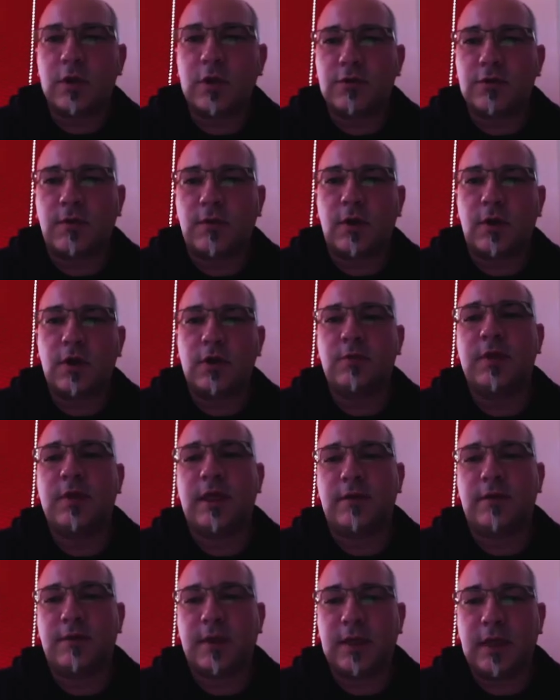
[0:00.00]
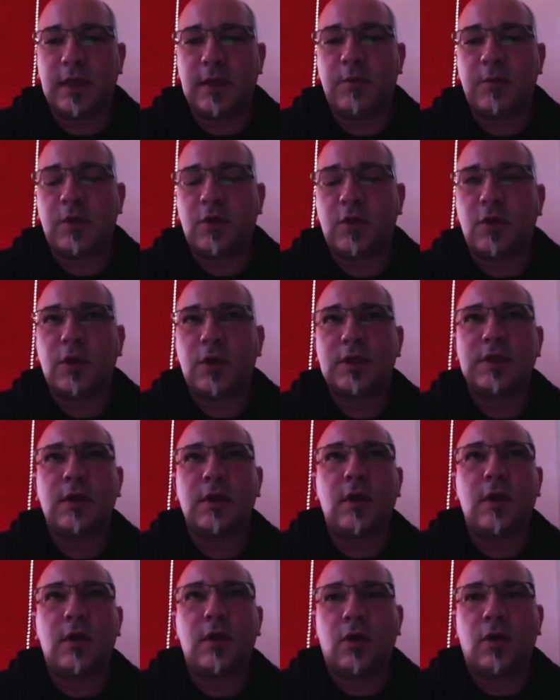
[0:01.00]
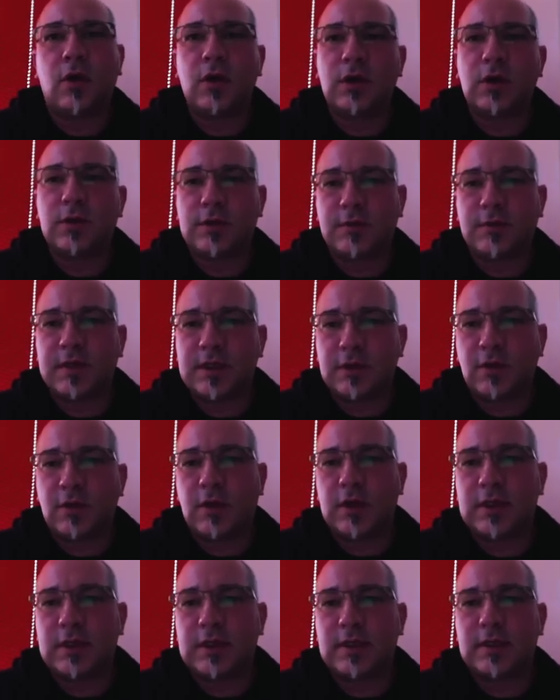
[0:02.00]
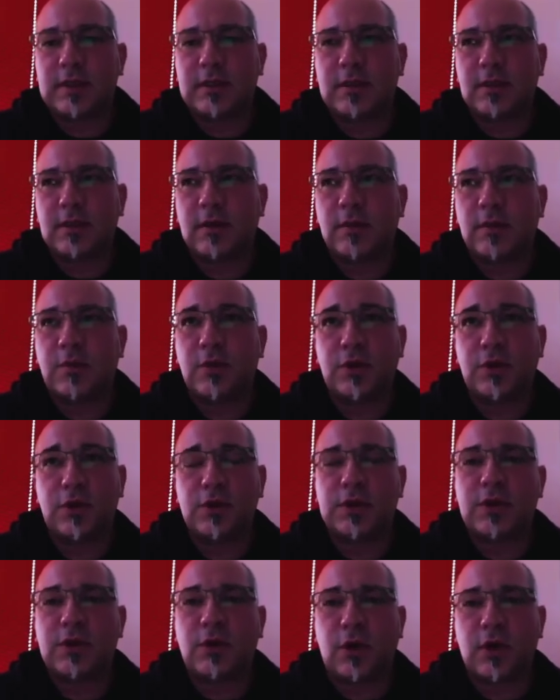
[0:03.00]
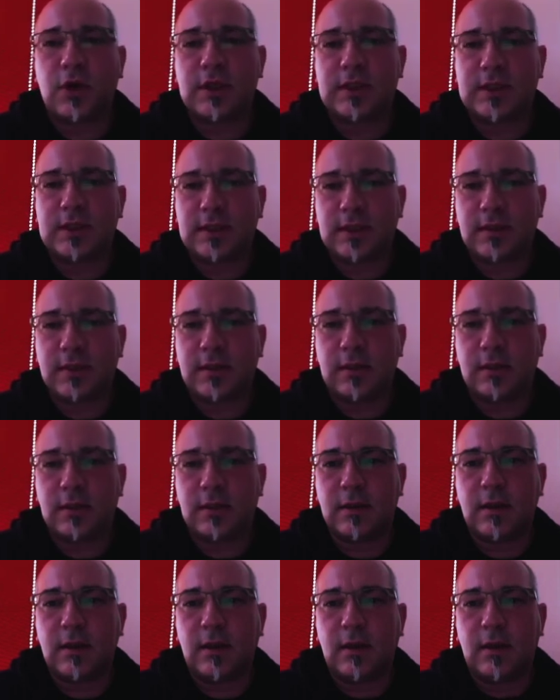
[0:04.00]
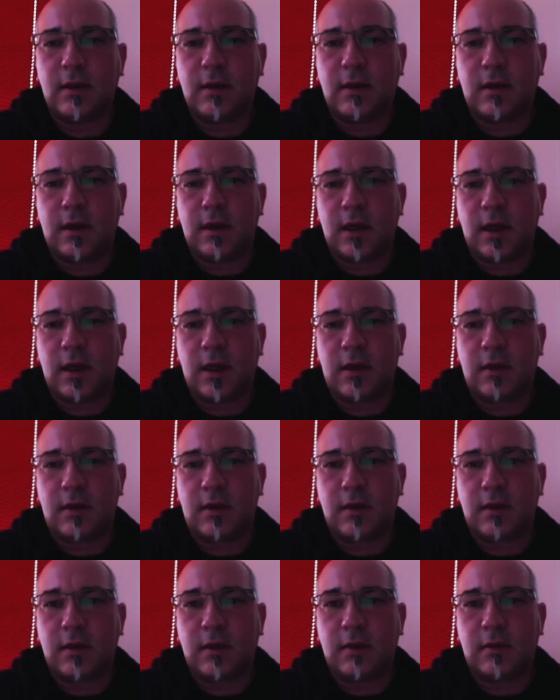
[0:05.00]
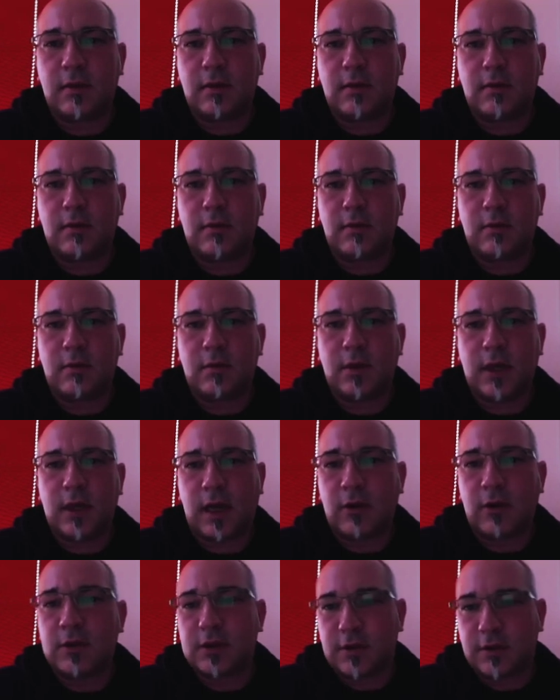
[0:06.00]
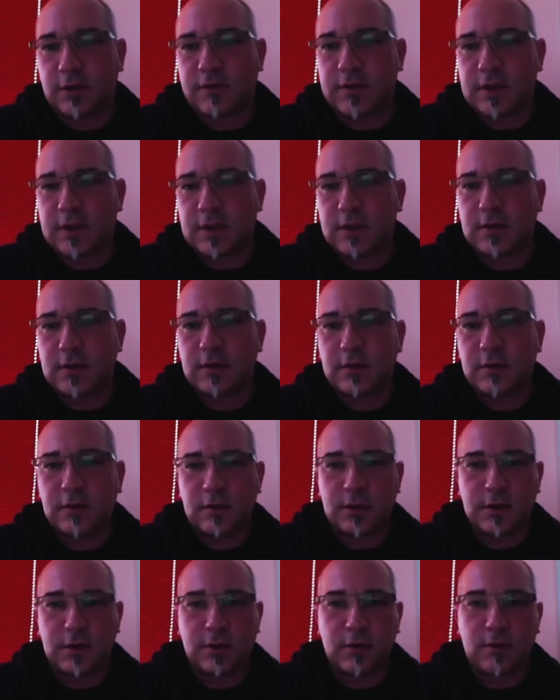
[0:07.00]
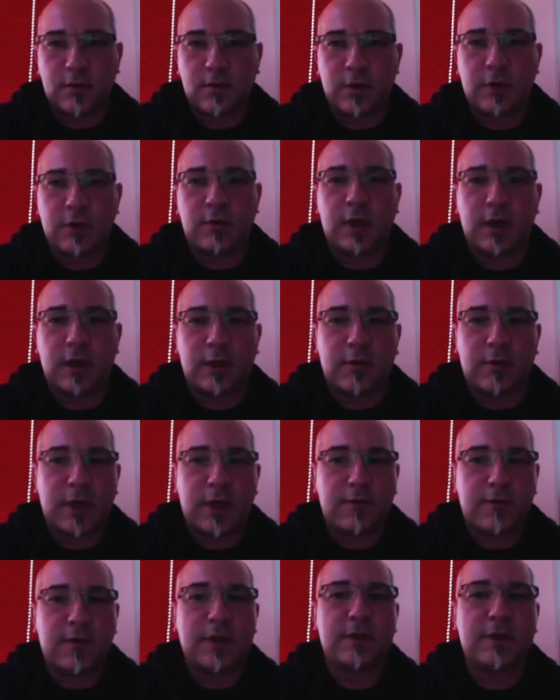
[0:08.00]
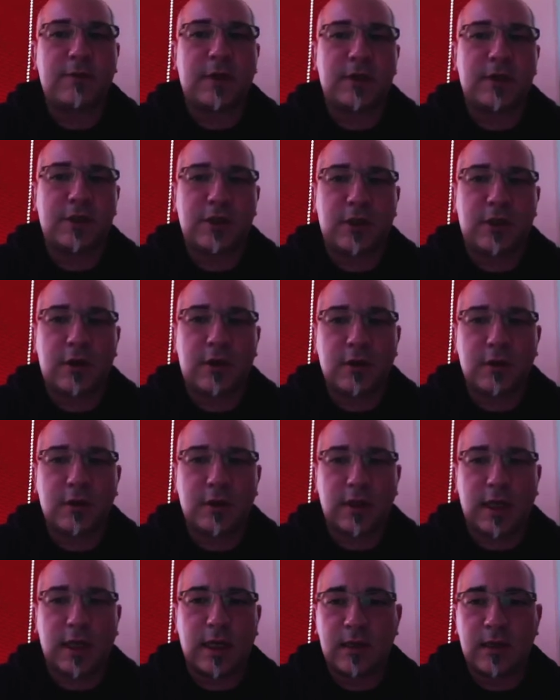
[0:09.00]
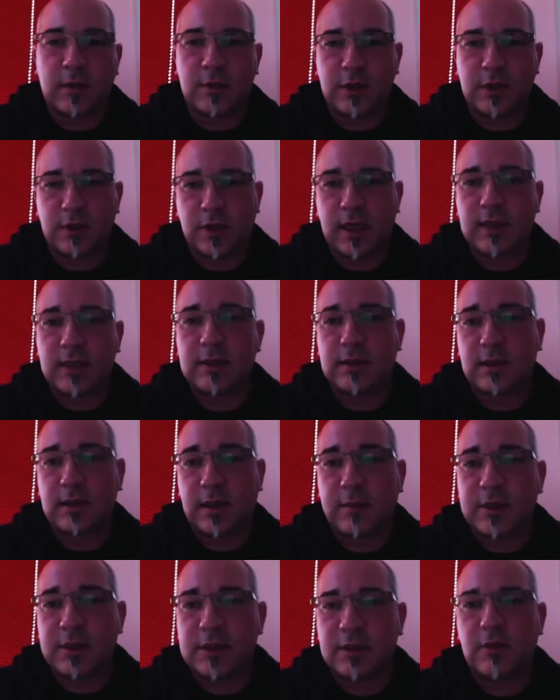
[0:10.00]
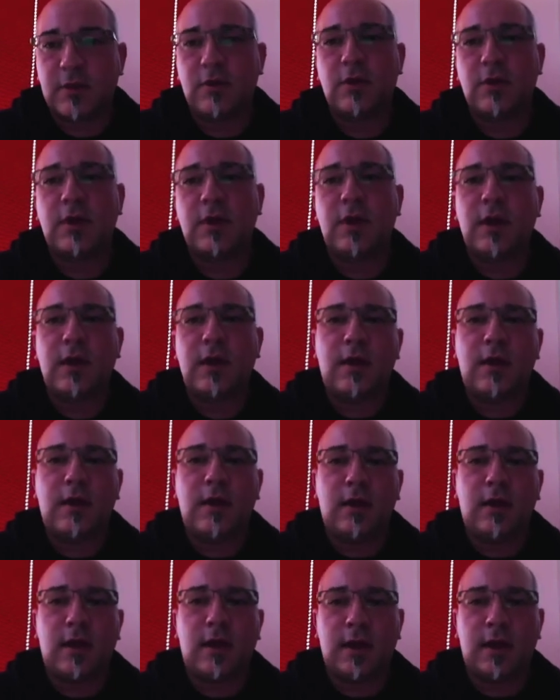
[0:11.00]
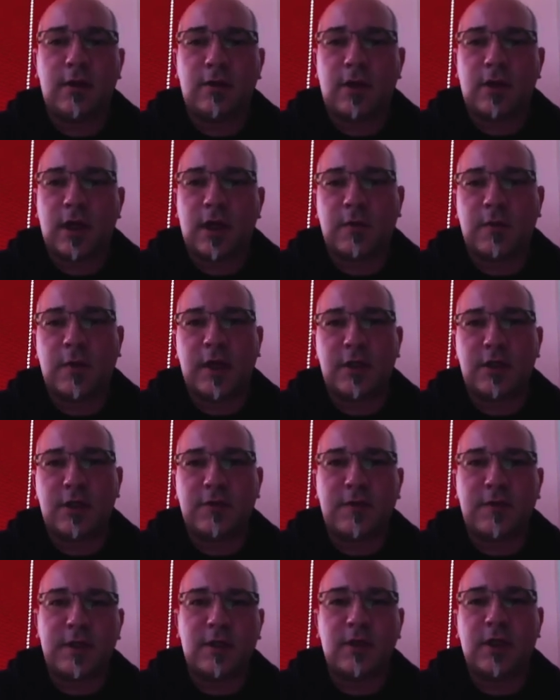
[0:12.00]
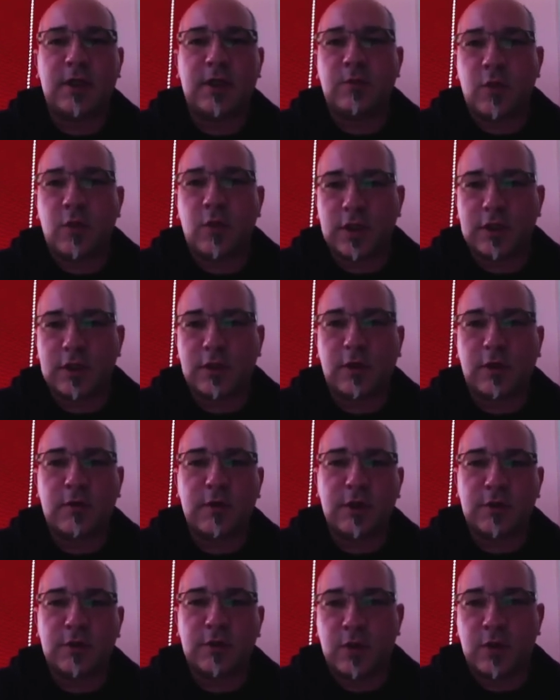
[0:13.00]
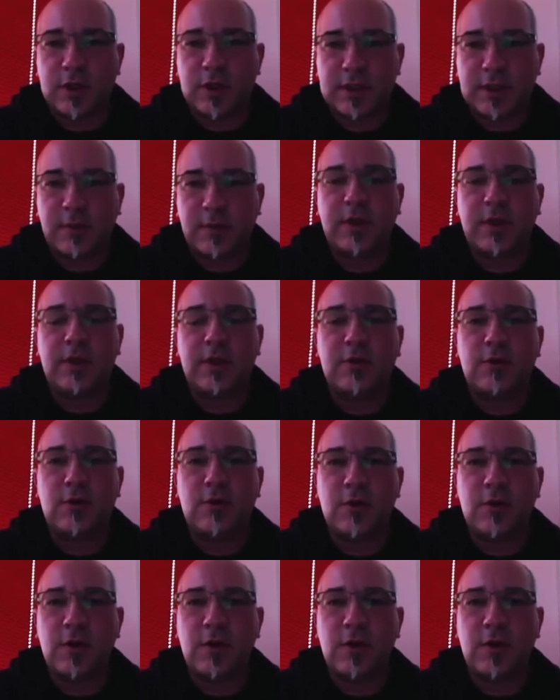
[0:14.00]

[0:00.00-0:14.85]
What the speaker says: volume that we need, because all those resources produce costs in the cloud services. So we run our infrastructure on AWS, Amazon, and you can imagine when you need more storage, more CPU,